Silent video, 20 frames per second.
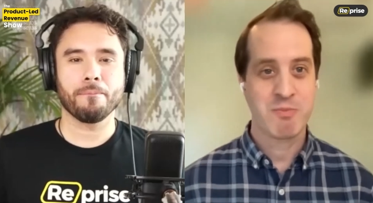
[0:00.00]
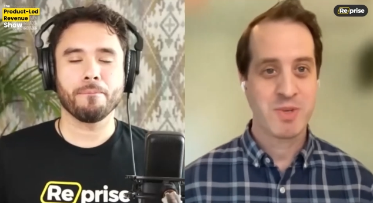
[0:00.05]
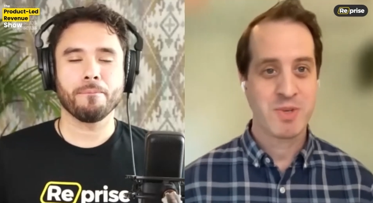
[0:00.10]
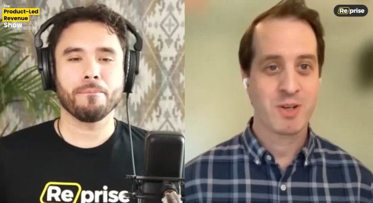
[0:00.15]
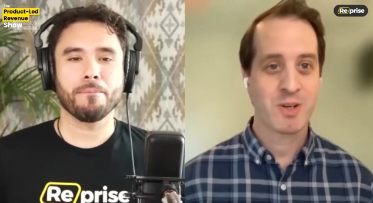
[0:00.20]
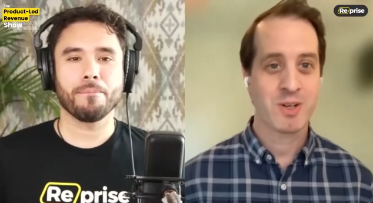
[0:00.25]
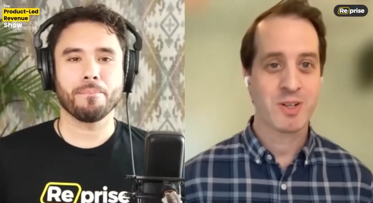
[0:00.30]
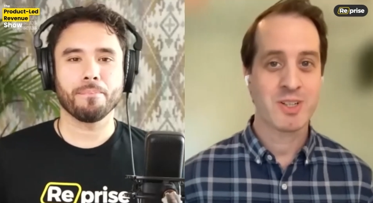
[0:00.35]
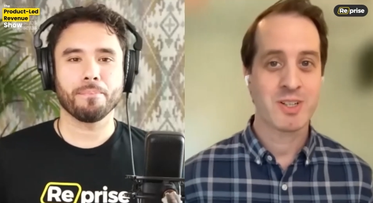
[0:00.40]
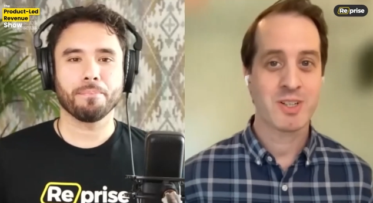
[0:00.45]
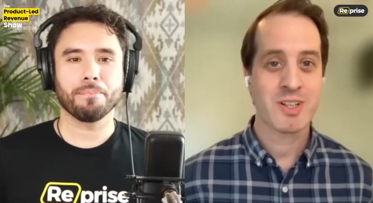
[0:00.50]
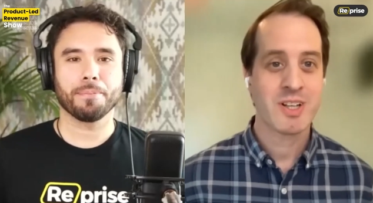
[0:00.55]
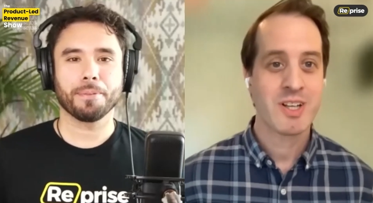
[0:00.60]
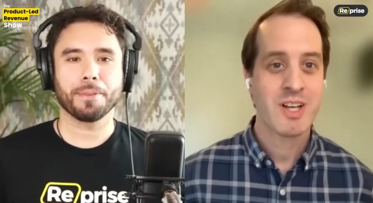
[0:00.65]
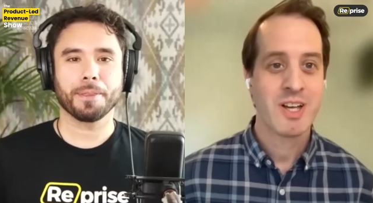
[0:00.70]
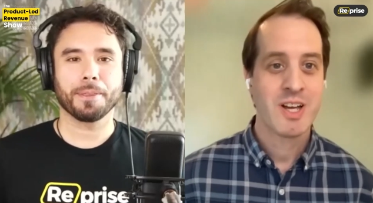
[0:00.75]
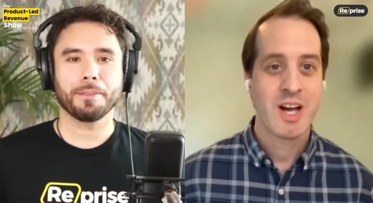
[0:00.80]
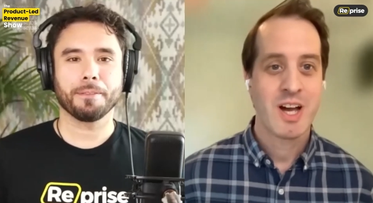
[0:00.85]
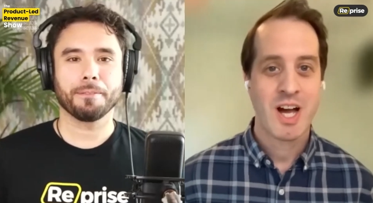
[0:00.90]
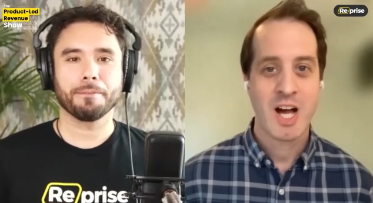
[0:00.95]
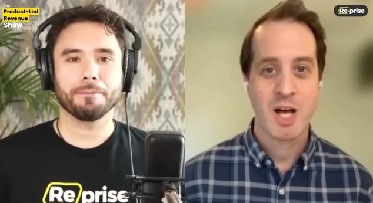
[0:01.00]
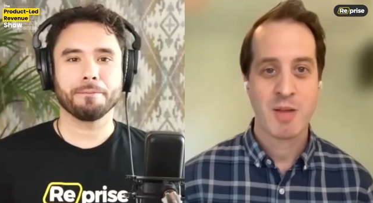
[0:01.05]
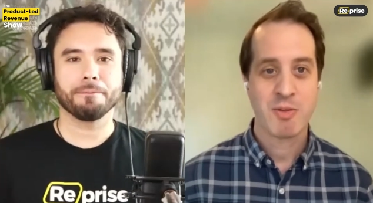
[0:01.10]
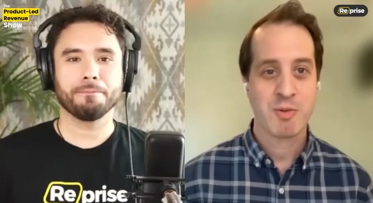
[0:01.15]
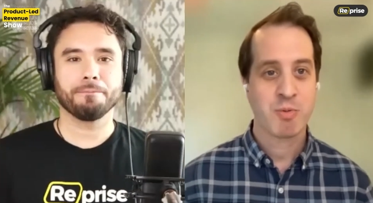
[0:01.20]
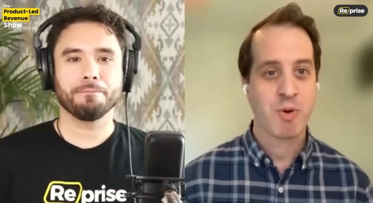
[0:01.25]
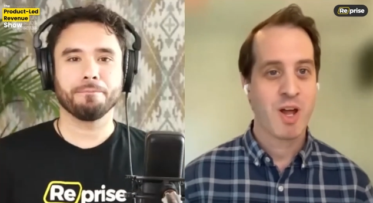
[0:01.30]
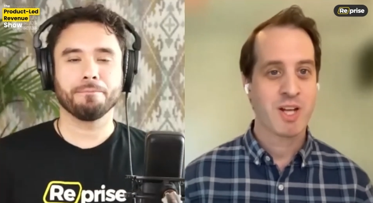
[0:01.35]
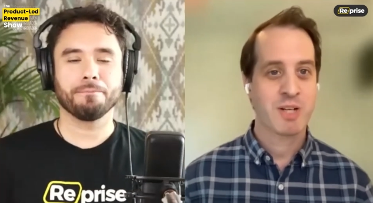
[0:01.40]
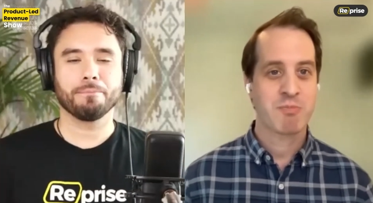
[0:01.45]
Speaker 1: at Mural. Um,
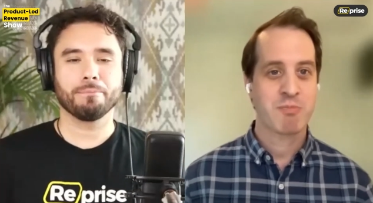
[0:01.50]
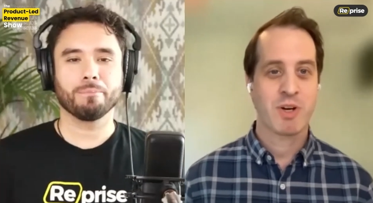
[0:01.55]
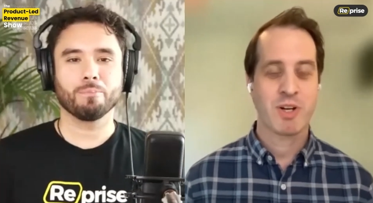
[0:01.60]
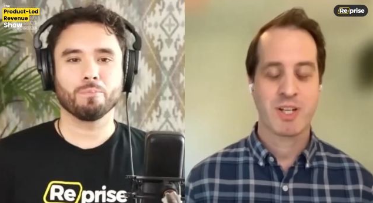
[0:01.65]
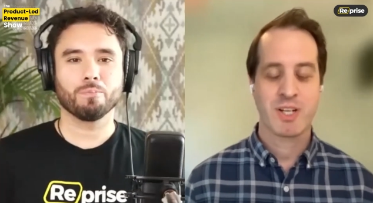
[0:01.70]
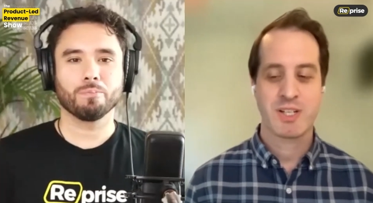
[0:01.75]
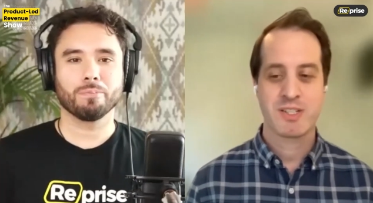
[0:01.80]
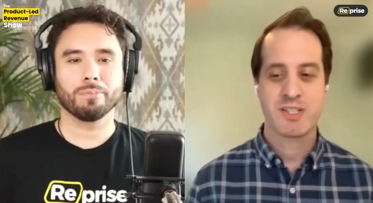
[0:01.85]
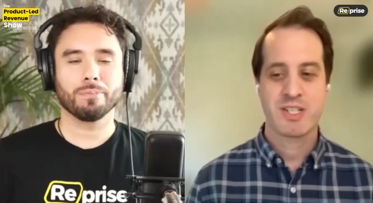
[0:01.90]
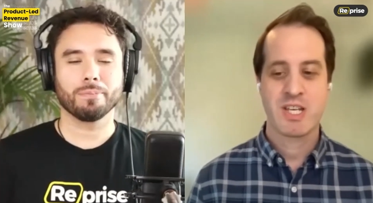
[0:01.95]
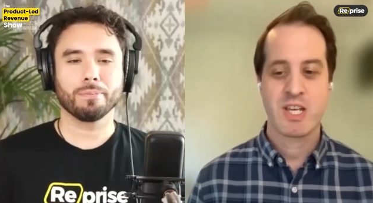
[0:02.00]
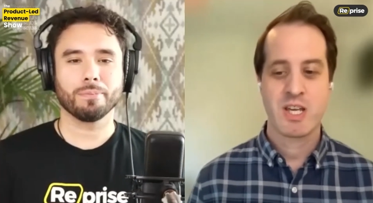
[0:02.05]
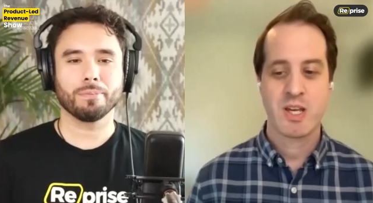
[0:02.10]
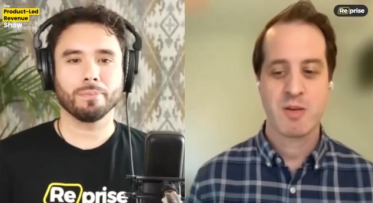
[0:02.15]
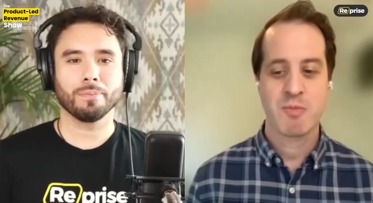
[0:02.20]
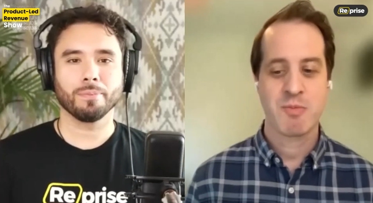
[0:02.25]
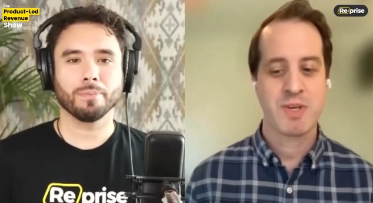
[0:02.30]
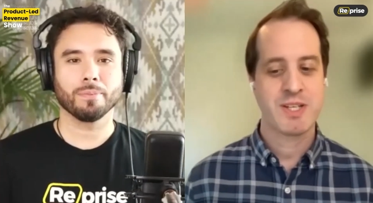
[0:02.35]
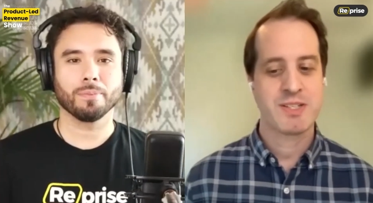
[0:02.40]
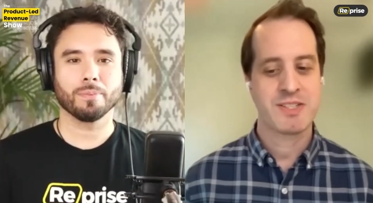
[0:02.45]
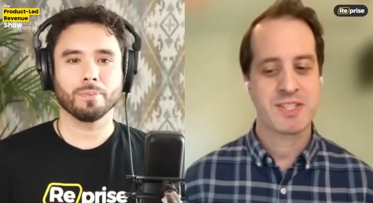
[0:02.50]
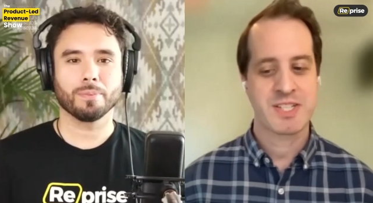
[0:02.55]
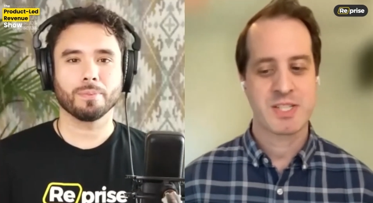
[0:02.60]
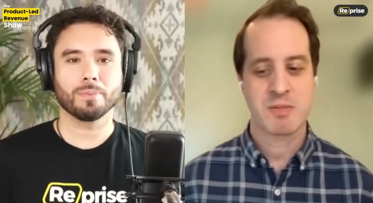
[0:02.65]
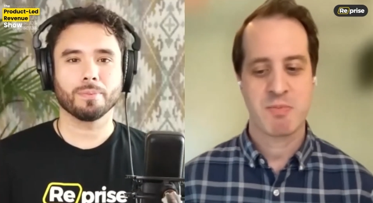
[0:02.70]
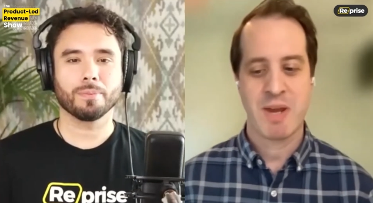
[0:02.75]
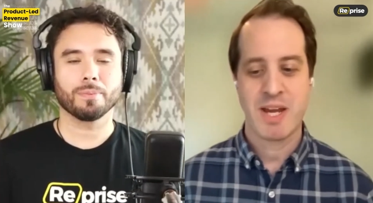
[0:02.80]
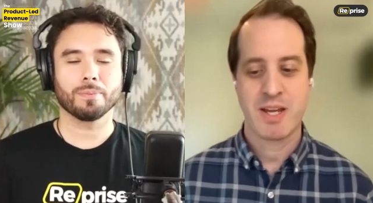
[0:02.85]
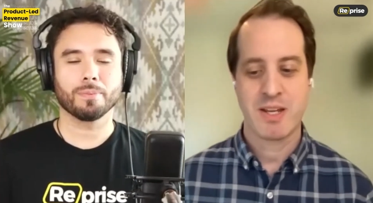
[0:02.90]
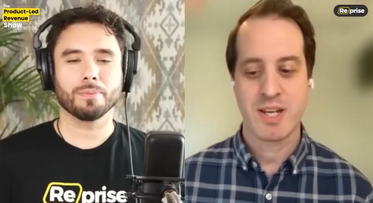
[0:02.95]
the product marketing team is
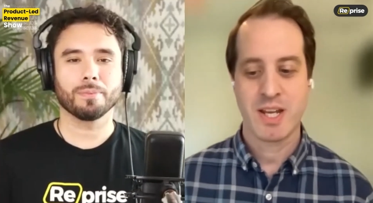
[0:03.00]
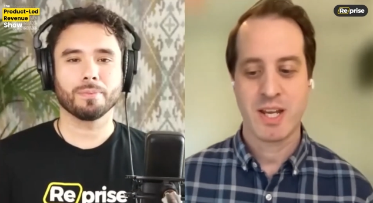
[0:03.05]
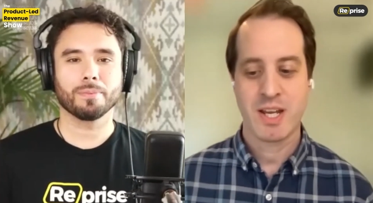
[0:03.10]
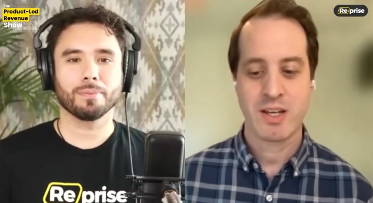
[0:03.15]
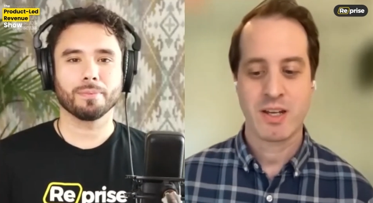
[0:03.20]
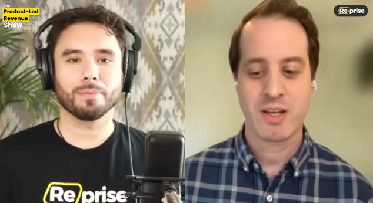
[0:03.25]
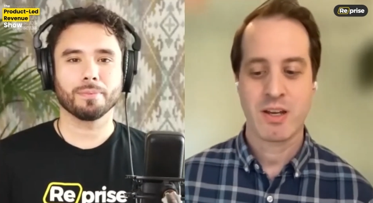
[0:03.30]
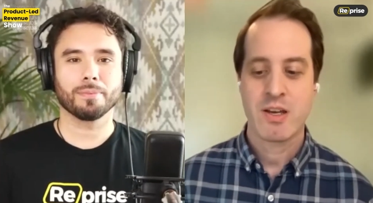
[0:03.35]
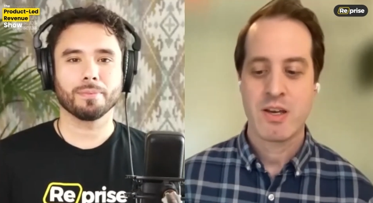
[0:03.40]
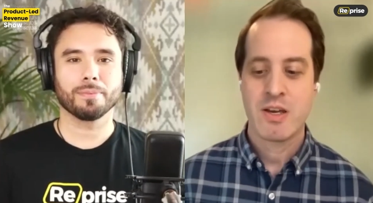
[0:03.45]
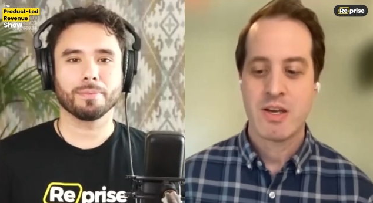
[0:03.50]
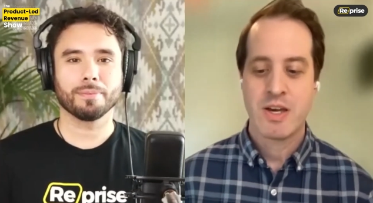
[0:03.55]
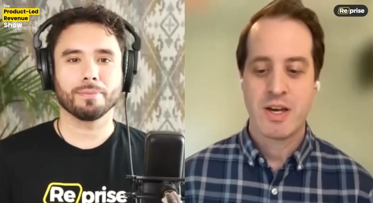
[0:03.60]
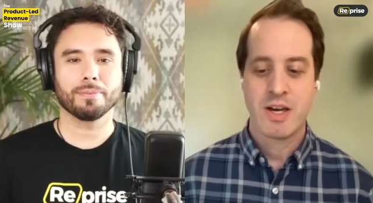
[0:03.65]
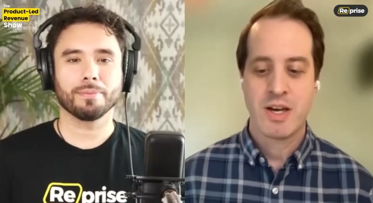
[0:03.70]
expanding.